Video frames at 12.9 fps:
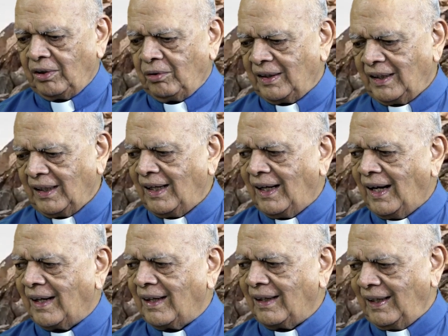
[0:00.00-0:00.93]
to a
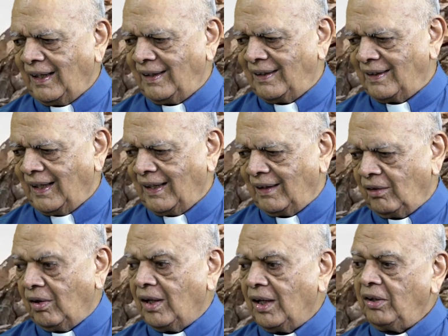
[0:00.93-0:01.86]
kindergarten kid, and
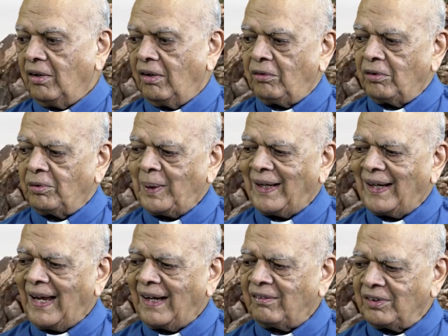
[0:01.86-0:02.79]
you have to speak
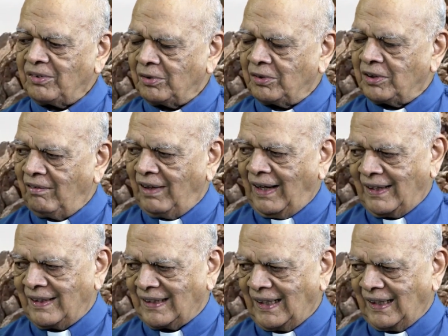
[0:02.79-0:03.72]
language which they will
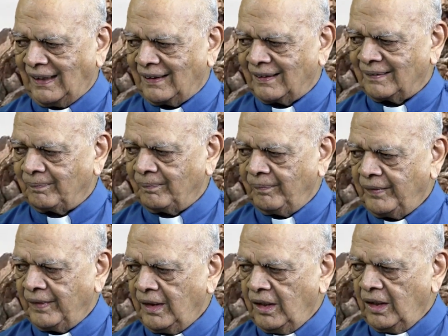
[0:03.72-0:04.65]
understand.
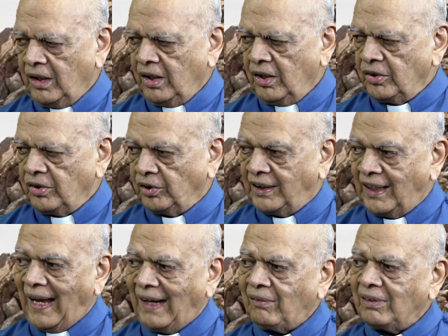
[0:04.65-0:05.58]
So the
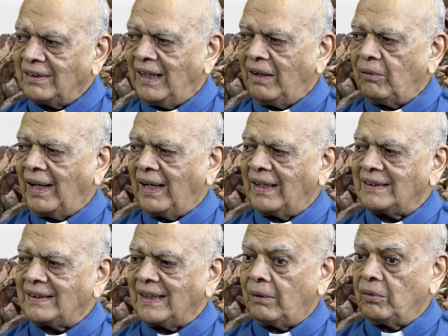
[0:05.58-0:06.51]
language they would
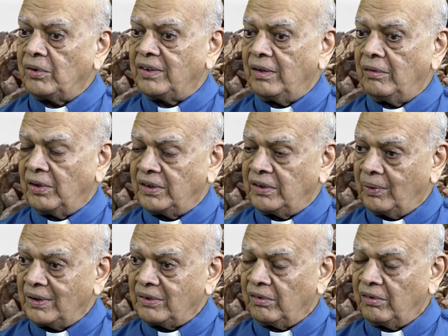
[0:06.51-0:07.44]
understand was the
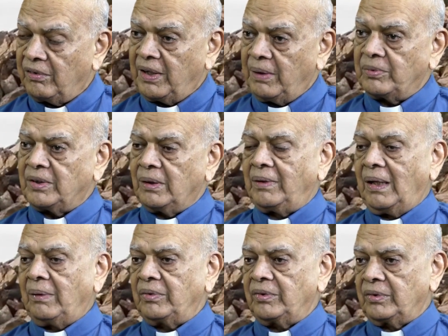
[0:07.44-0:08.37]
question of dreams
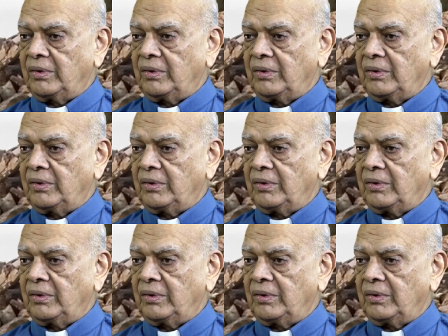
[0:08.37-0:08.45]
sometimes.